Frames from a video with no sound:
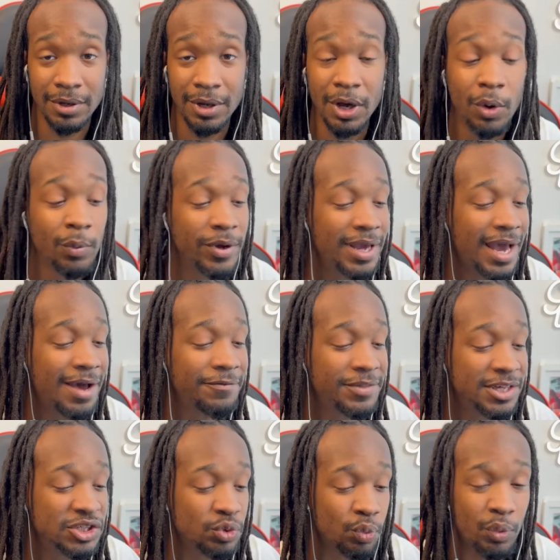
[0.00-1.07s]
We have
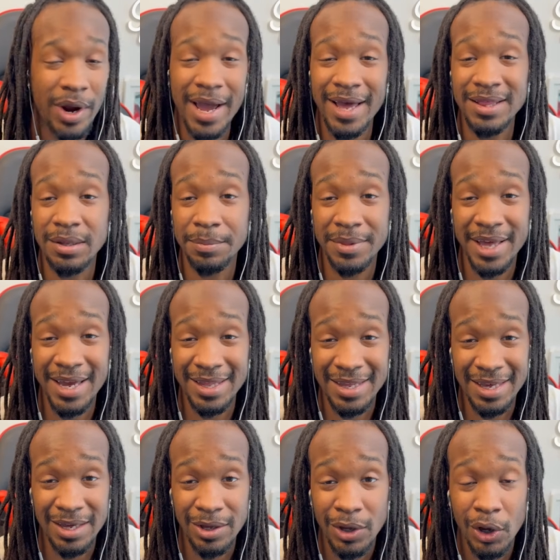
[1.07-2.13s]
this random
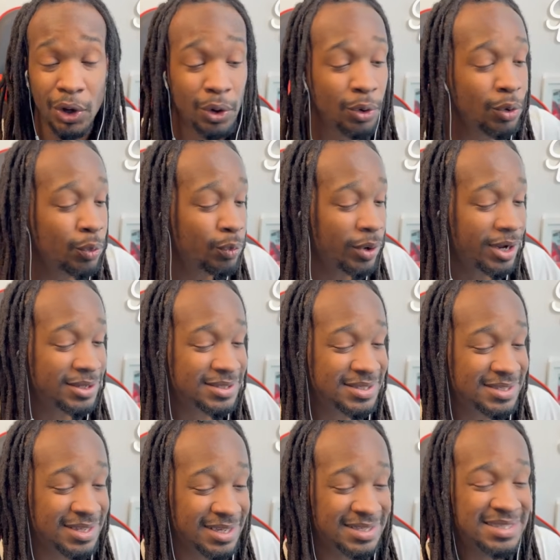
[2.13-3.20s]
lady who
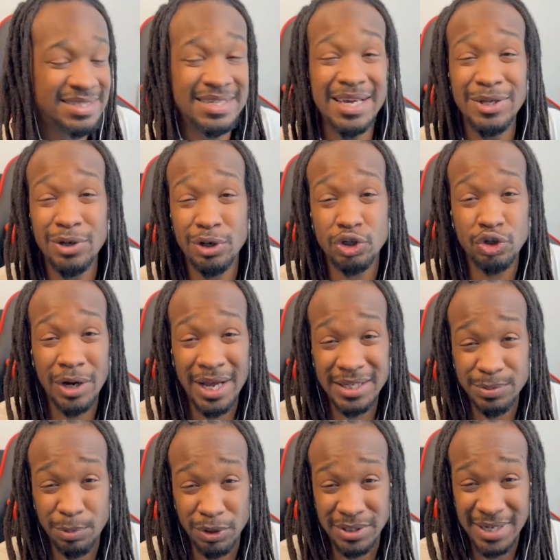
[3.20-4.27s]
runs the senior
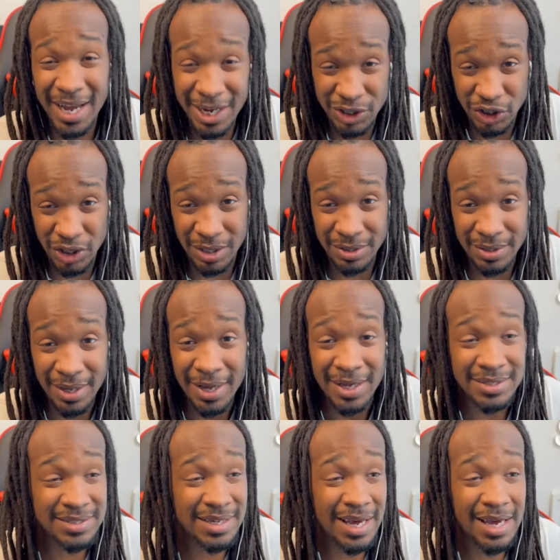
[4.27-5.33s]
transportation
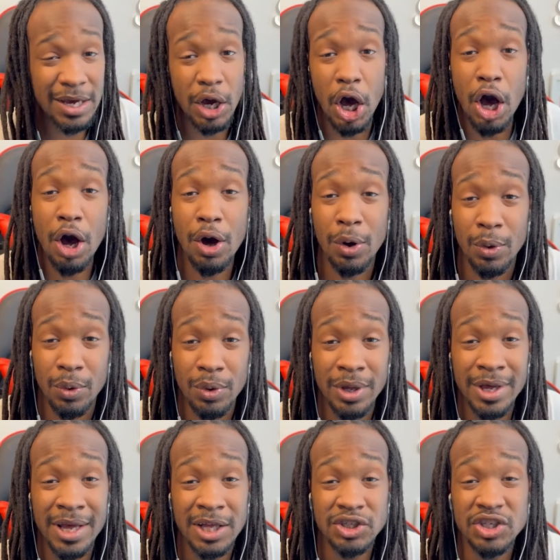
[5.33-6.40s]
saying, "Oh,
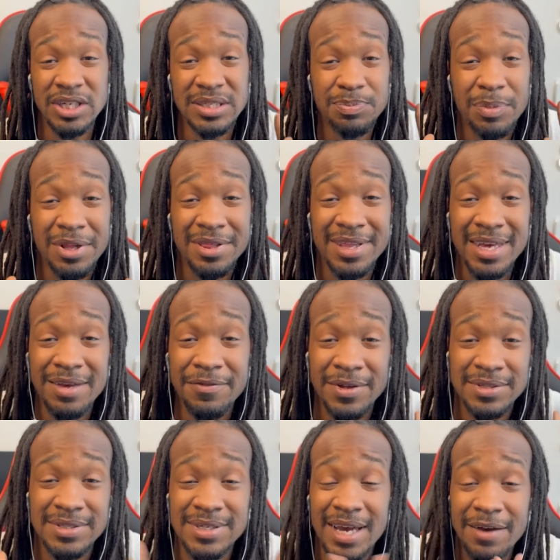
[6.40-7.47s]
just believe
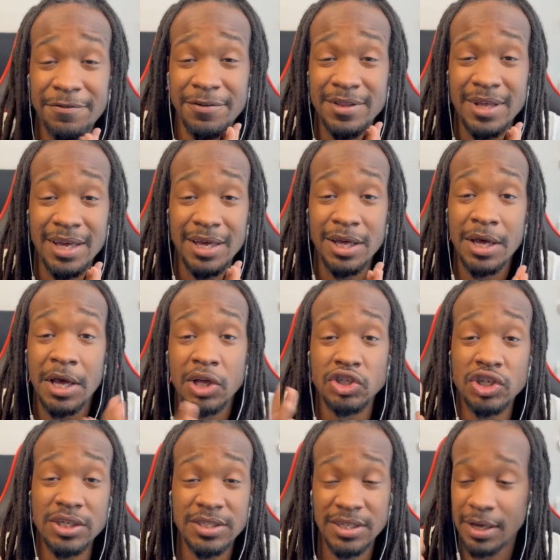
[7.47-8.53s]
in Tiffany.
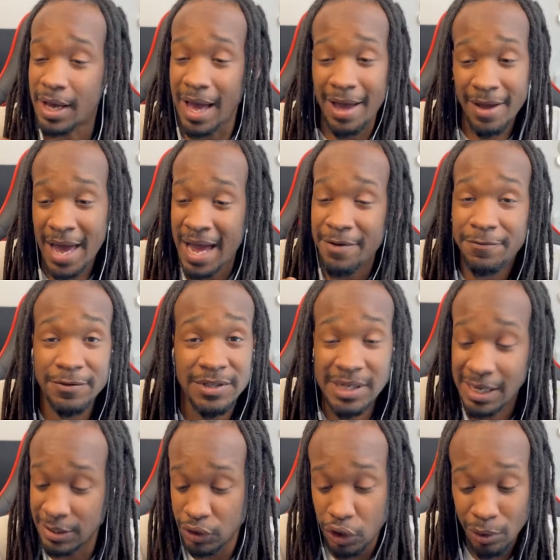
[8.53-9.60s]
I've
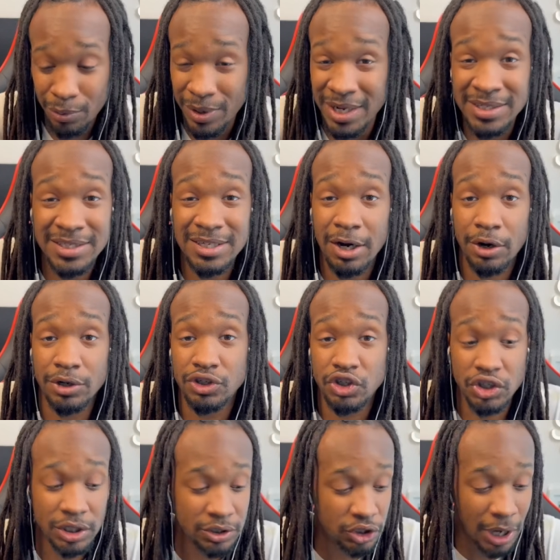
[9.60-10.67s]
done the
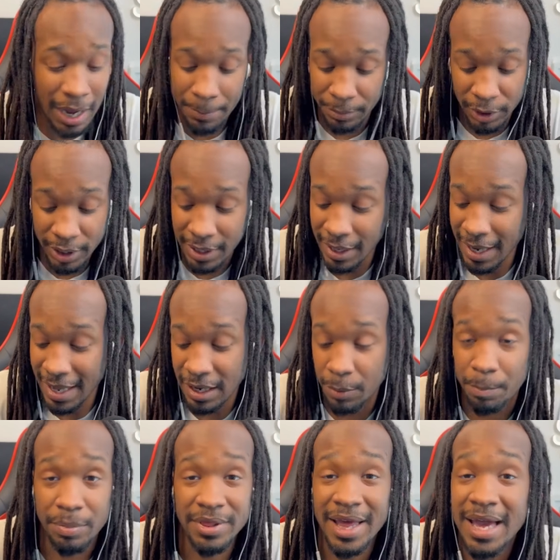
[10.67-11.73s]
research. I'm looking at a
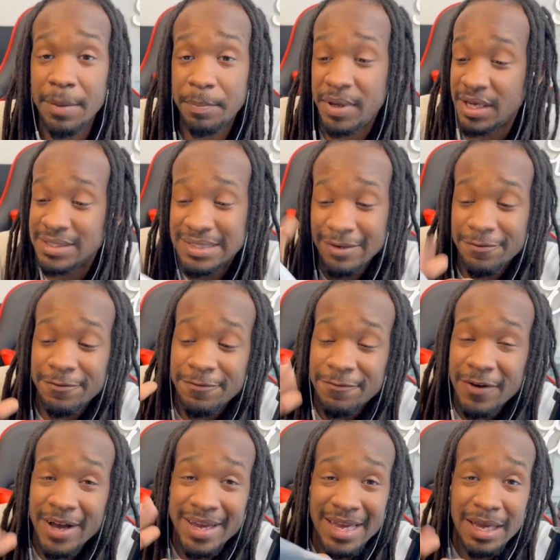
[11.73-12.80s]
blank piece of
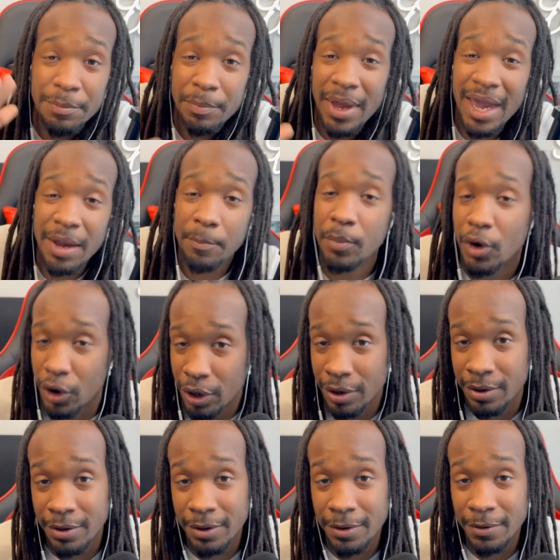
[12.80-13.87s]
fucking
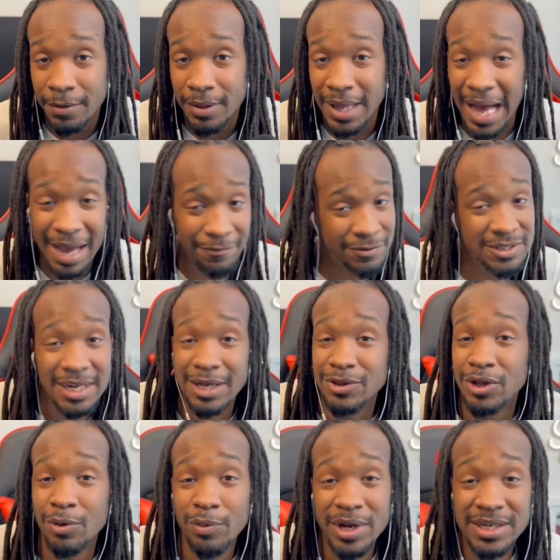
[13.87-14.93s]
paper. I've done
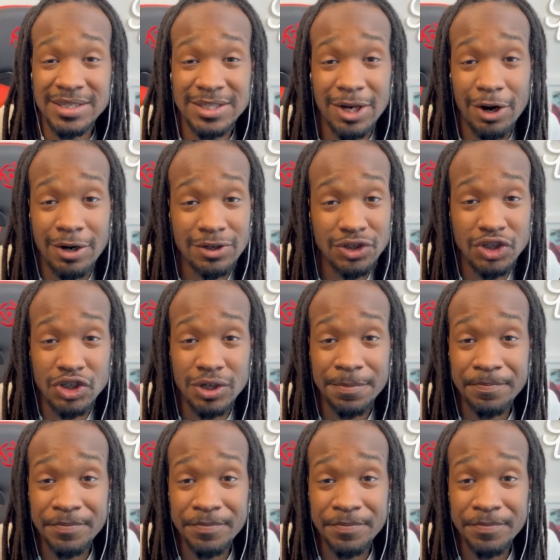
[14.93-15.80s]
the research.